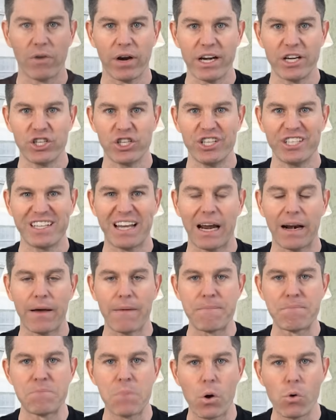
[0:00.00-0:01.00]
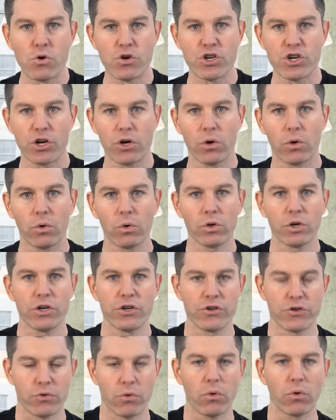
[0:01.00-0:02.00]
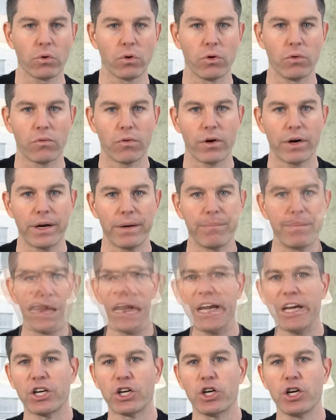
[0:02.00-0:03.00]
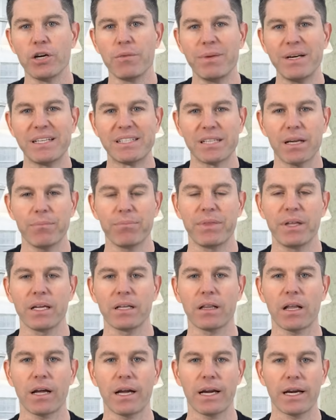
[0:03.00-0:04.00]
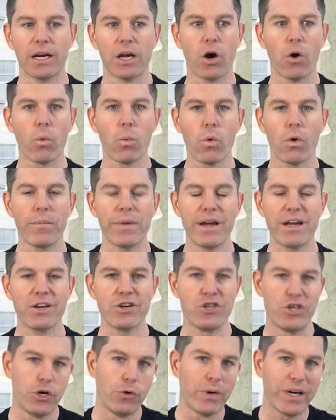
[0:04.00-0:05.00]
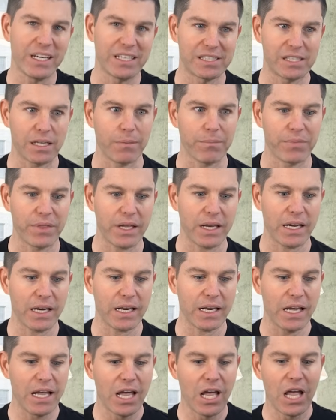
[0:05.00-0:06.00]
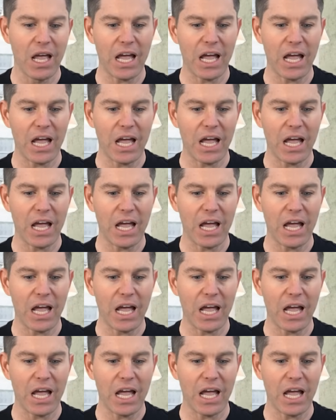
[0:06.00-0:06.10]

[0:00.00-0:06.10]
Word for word: right? She's got emotional control over him. It could be something like a woman doing something